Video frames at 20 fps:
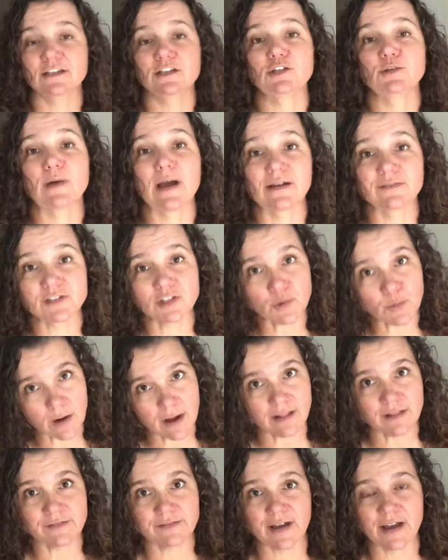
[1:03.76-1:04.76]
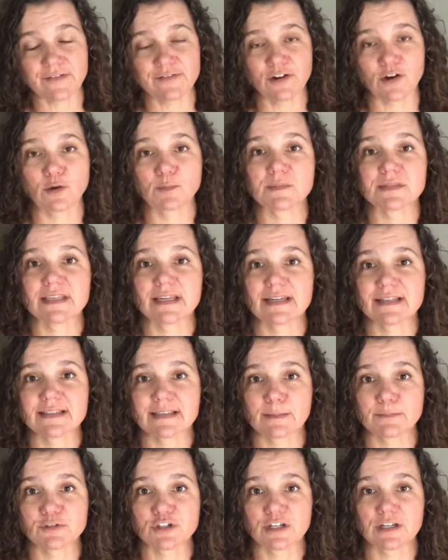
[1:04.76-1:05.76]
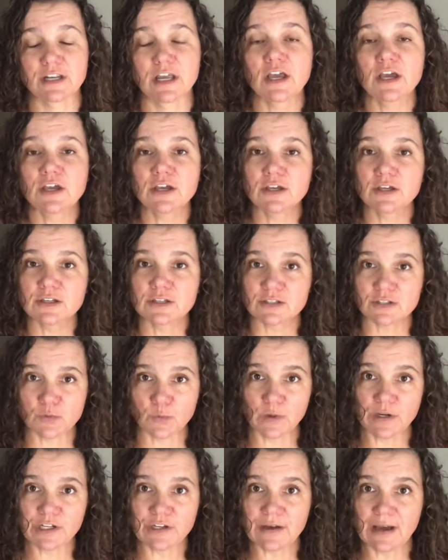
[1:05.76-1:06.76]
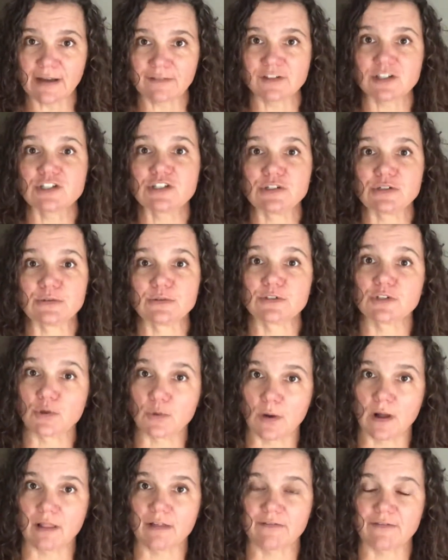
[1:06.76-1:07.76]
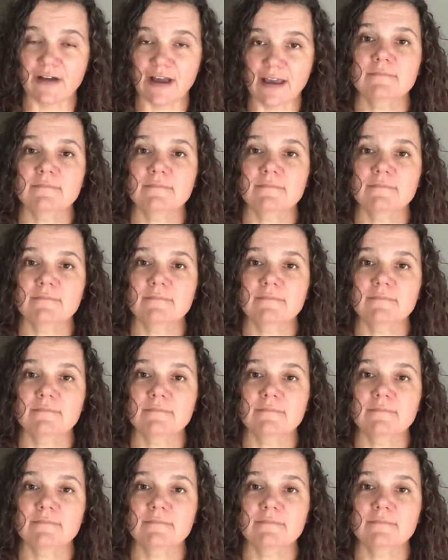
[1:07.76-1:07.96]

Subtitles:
you have to qualify for homestead exemption. So what do you have to do to qualify?